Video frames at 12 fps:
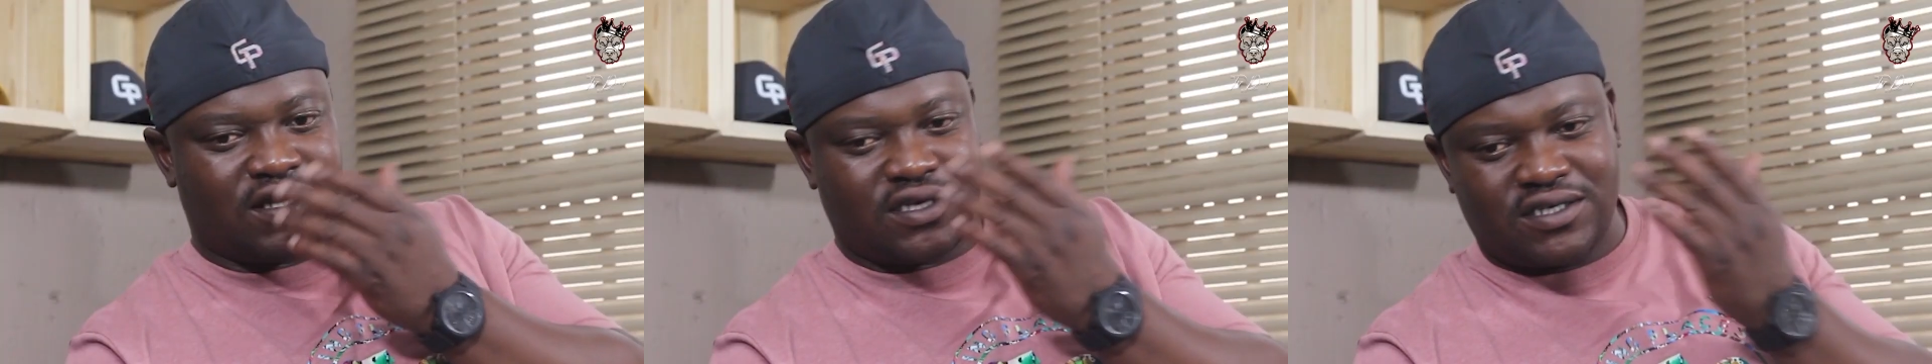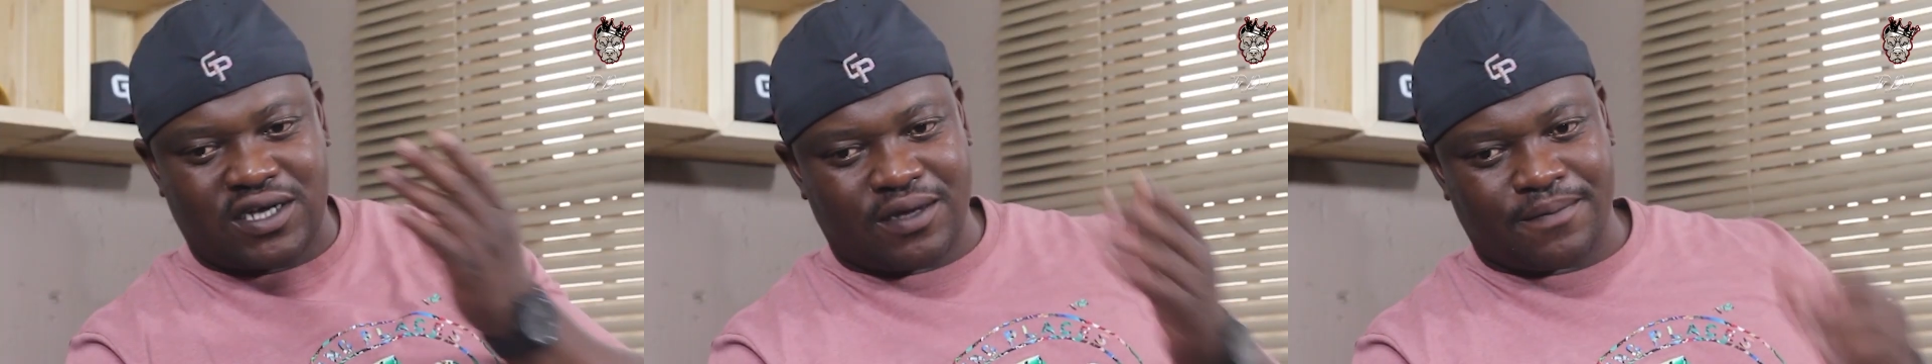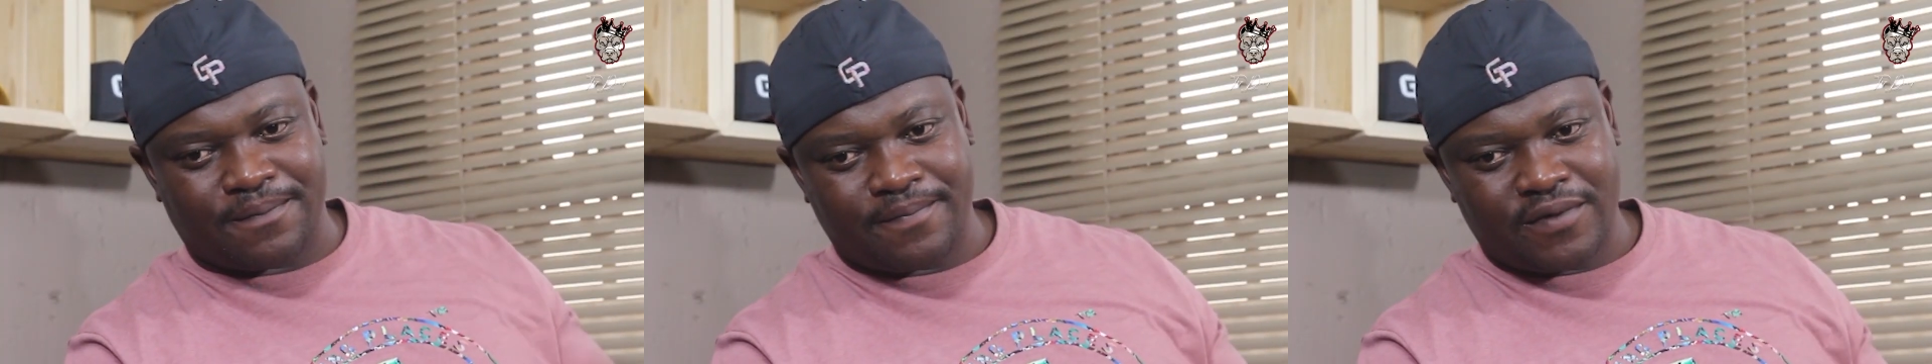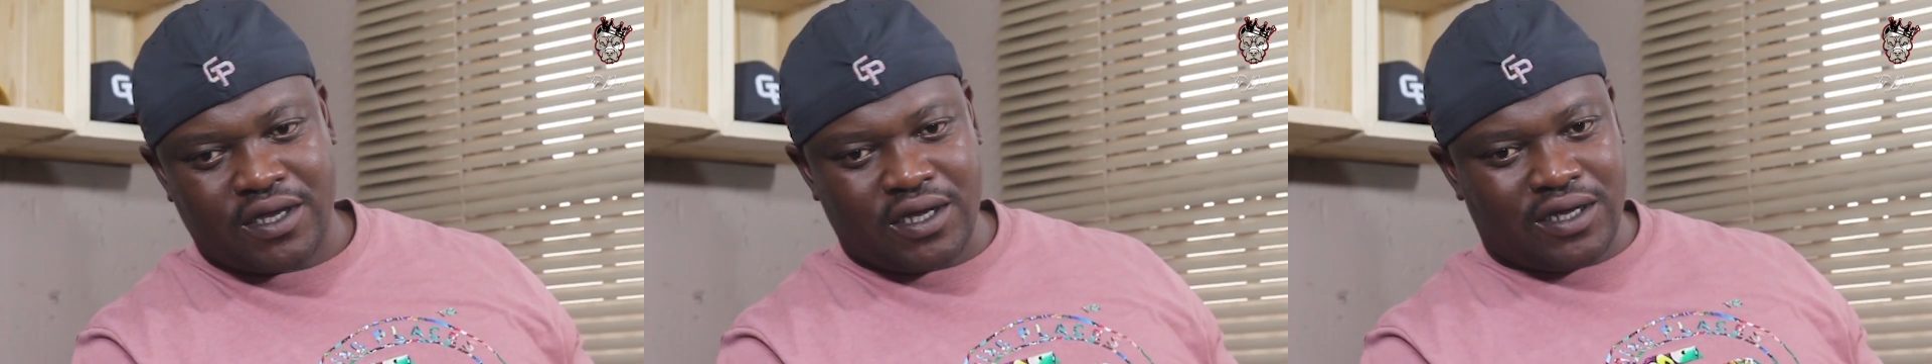at a time.
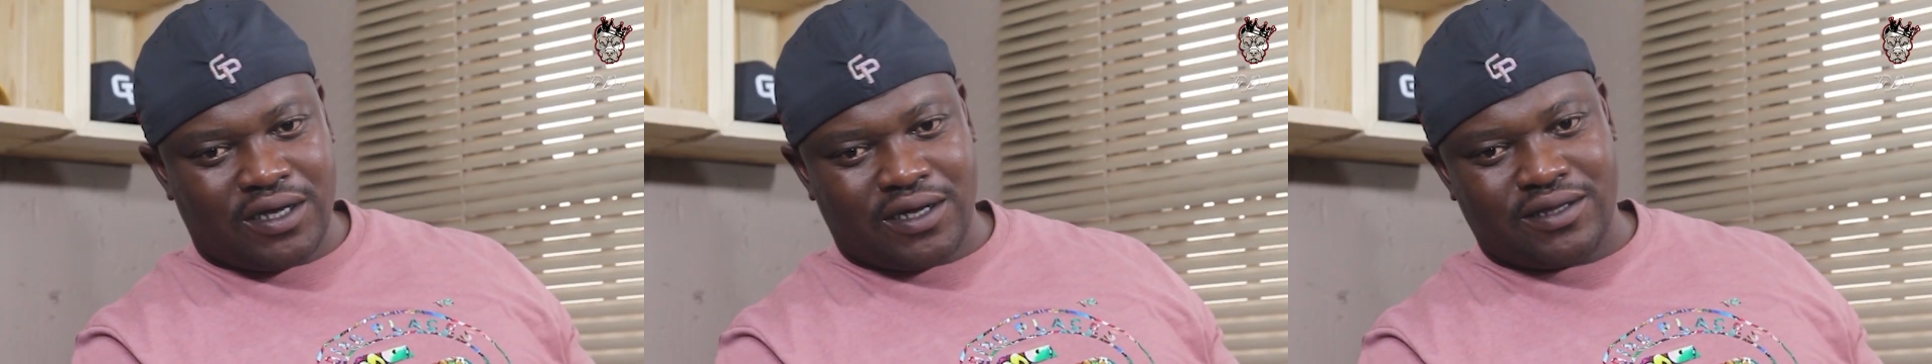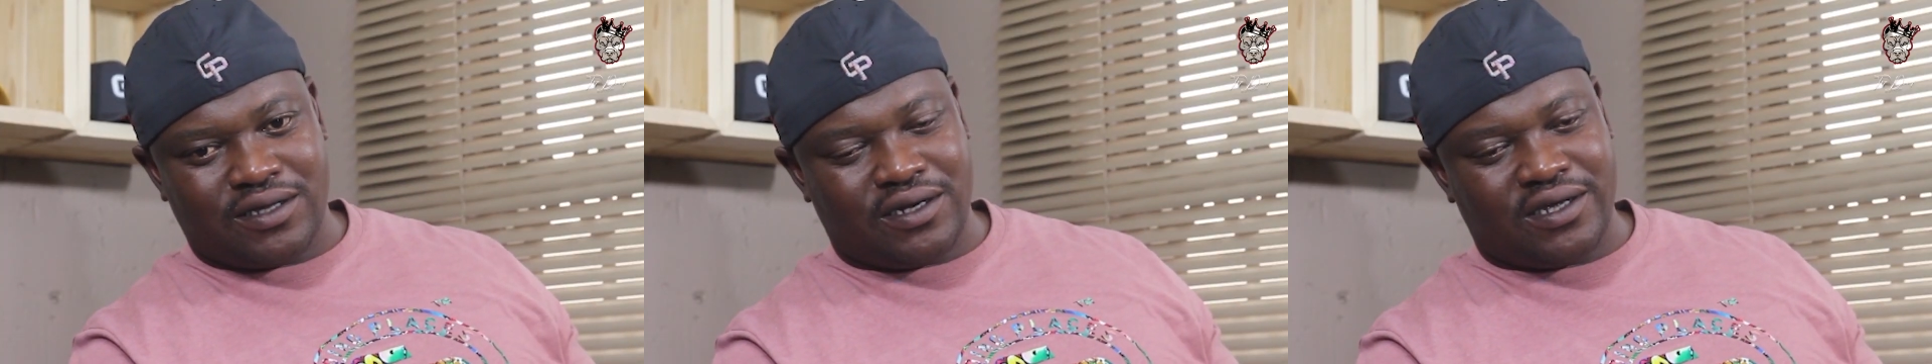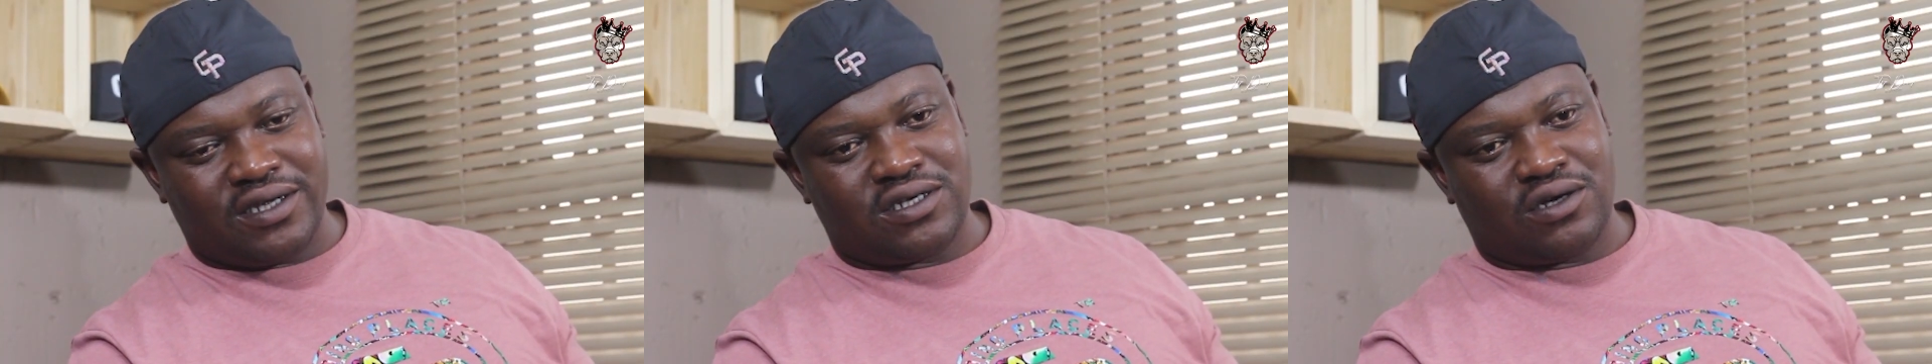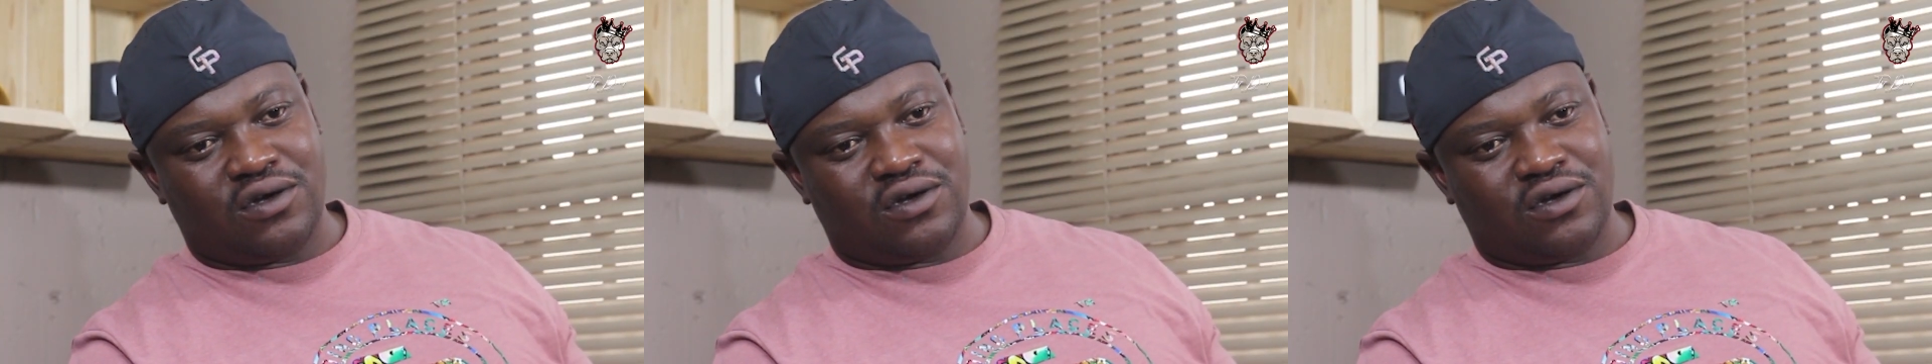And the nature